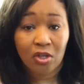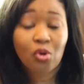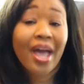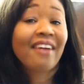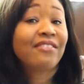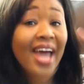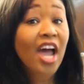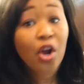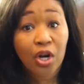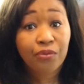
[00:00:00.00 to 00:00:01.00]
who have
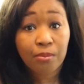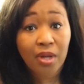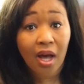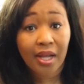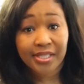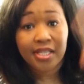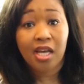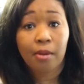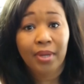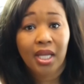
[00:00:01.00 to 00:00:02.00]
not heard from God to
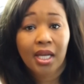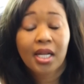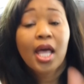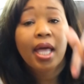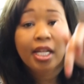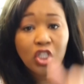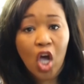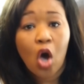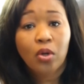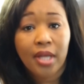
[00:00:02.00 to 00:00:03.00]
come in and
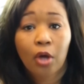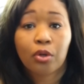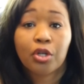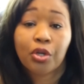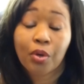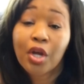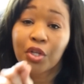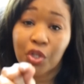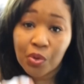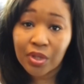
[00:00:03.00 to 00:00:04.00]
talk down on you.
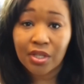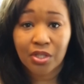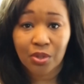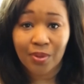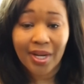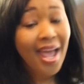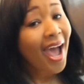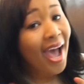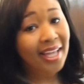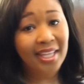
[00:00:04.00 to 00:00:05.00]
You can do it.
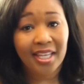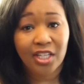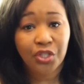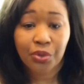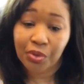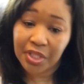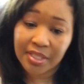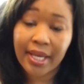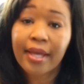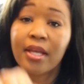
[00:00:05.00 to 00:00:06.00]
I can too.
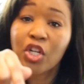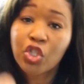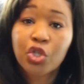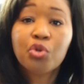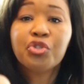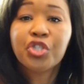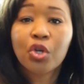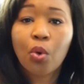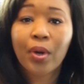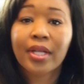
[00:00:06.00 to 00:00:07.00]
Today, choose to
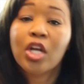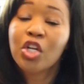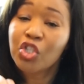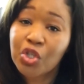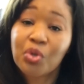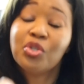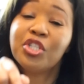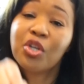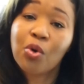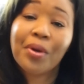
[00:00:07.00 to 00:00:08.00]
quit. Choose
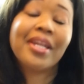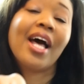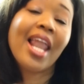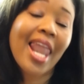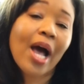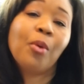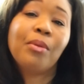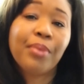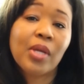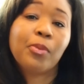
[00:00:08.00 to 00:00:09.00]
to quit
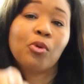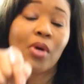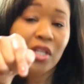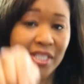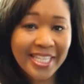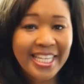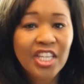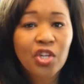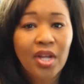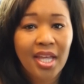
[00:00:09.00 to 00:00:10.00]
allowing people to get
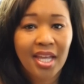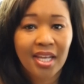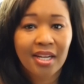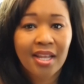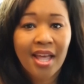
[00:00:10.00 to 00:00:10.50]
in your head